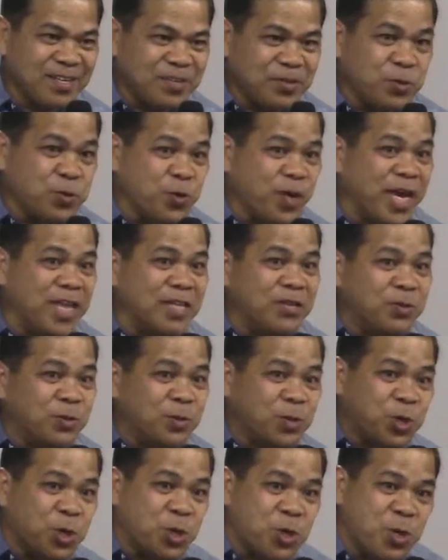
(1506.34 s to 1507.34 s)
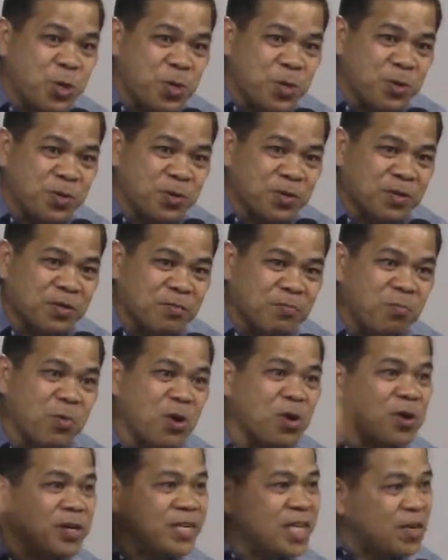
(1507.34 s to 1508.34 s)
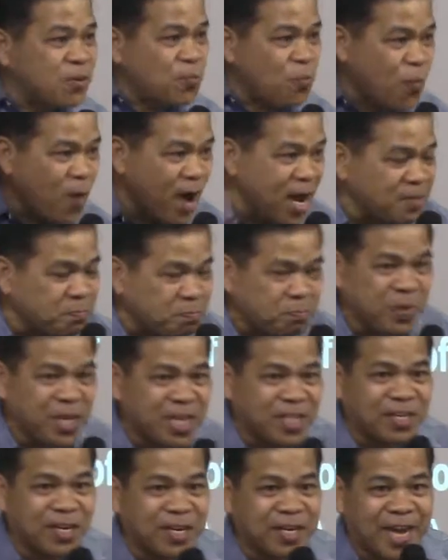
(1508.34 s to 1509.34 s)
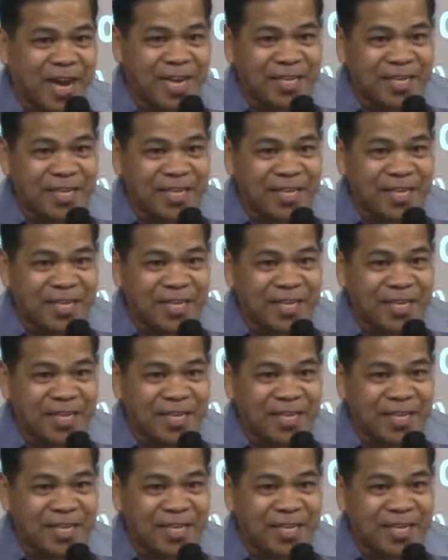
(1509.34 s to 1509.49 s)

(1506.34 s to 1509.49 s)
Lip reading: You can do more than what Peter